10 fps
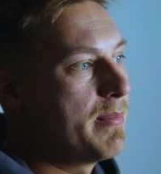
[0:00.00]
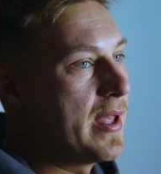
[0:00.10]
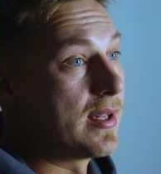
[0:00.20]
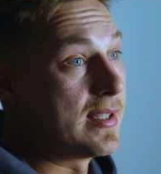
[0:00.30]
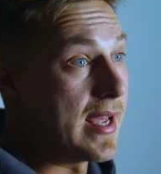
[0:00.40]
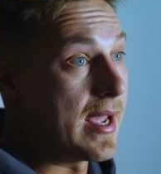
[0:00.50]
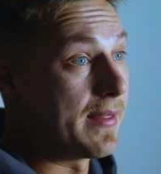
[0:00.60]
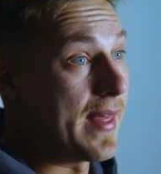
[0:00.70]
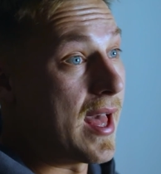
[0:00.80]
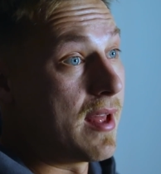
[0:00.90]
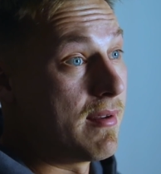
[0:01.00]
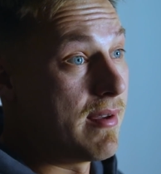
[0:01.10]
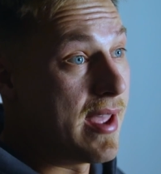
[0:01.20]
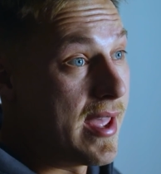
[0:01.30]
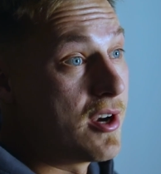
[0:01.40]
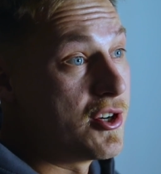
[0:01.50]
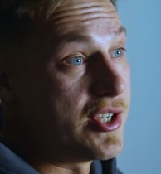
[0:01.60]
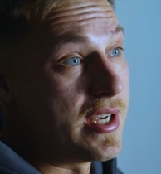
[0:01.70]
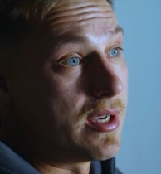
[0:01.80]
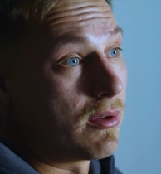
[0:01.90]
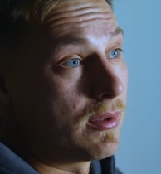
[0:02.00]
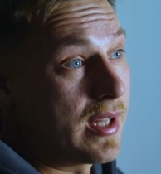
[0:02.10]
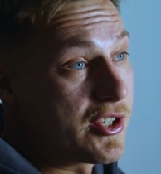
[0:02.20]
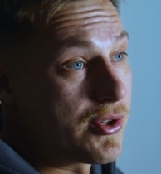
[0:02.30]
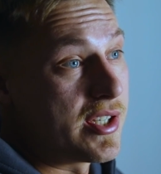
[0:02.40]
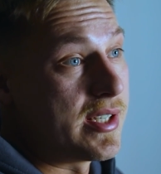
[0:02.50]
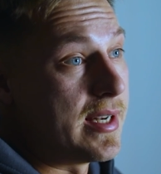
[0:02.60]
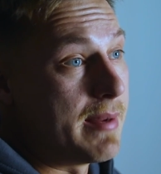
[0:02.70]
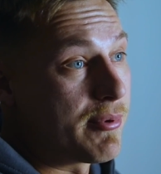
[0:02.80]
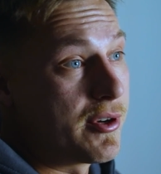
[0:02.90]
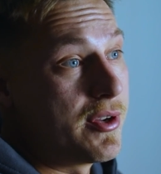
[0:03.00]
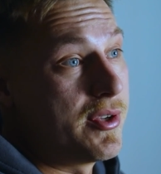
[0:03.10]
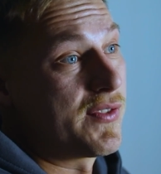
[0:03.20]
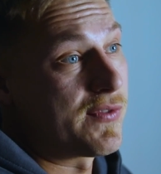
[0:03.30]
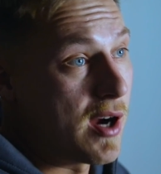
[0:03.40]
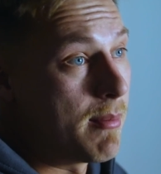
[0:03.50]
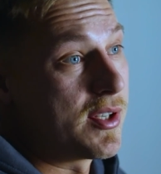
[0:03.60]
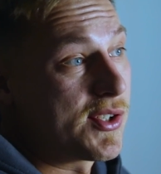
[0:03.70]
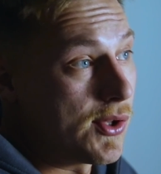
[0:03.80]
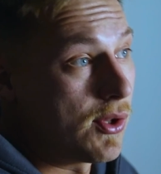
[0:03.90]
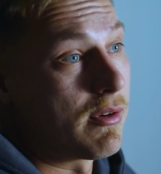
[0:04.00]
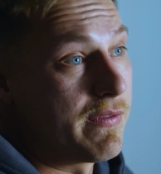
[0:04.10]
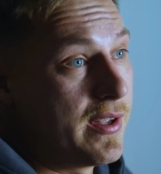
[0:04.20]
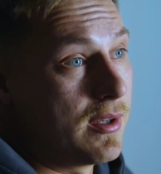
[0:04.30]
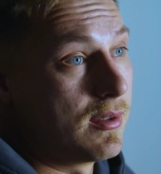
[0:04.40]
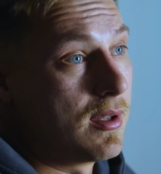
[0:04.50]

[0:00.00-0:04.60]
be able to take that energy or electricity produced from a solar field